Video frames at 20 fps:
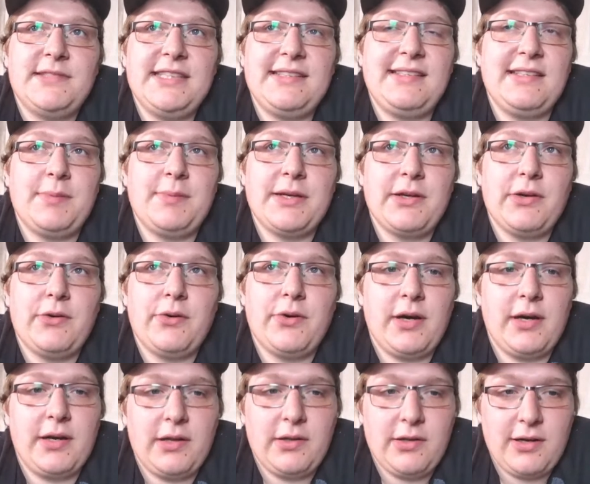This has been
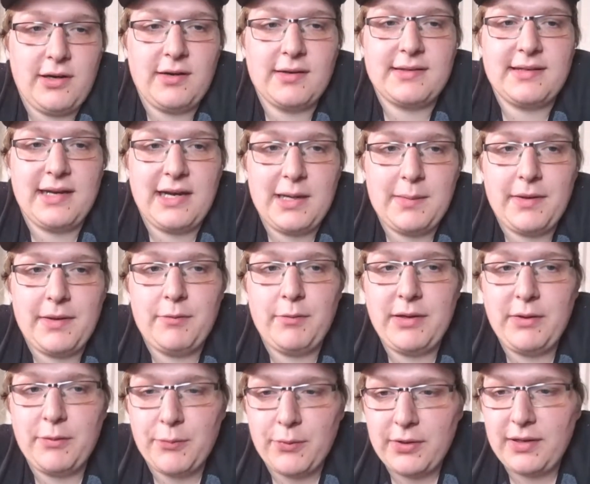going on a long time, and
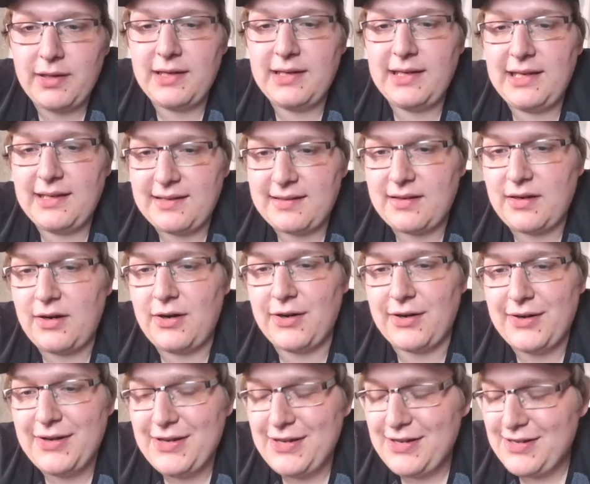we really need to
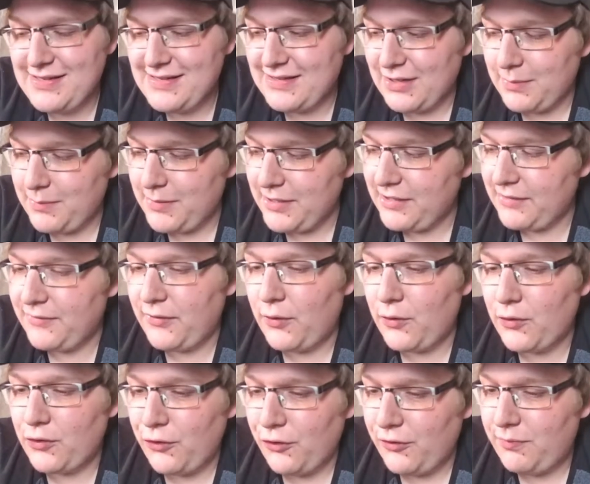start being
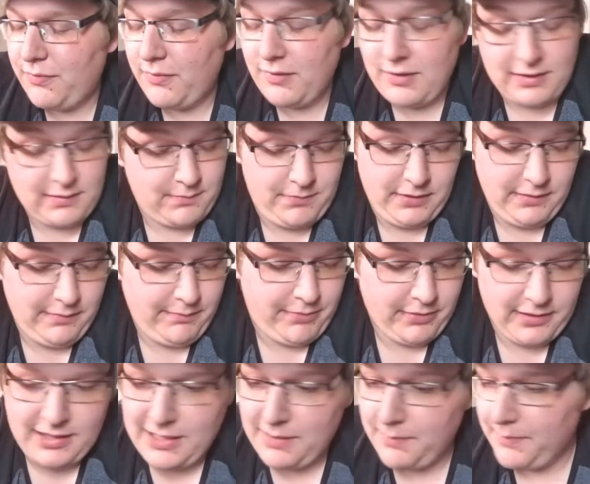vocal, be
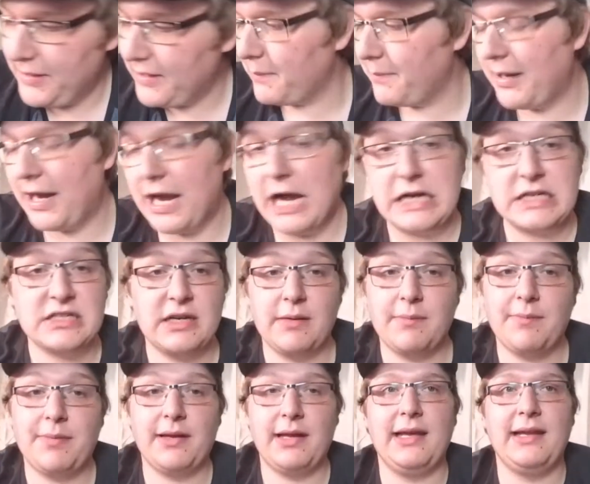polite, be
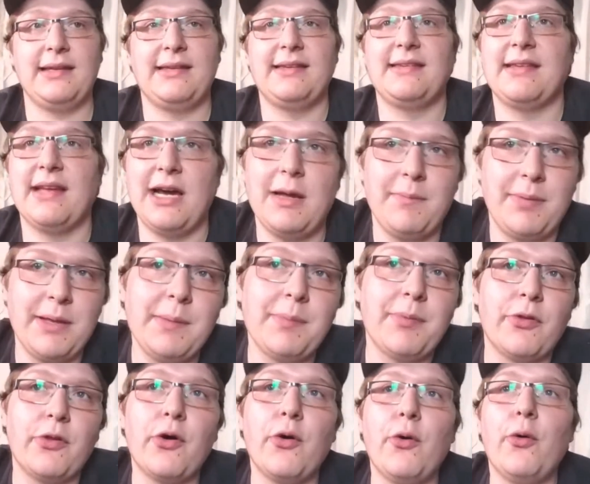compassionate. But it's time
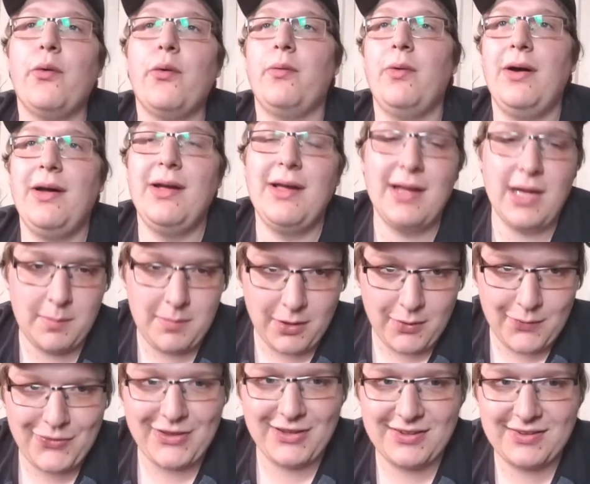people know
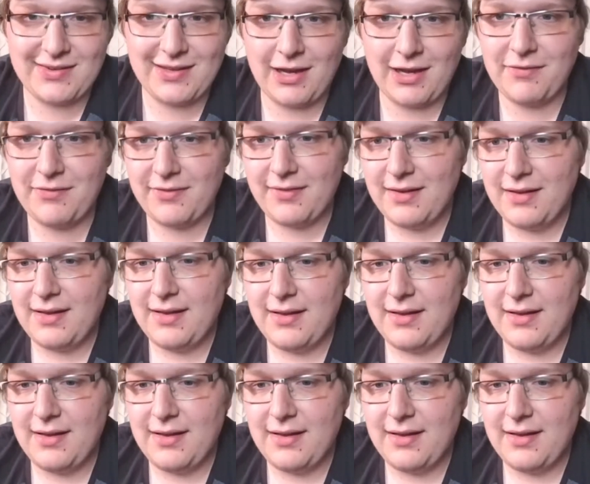about this stuff.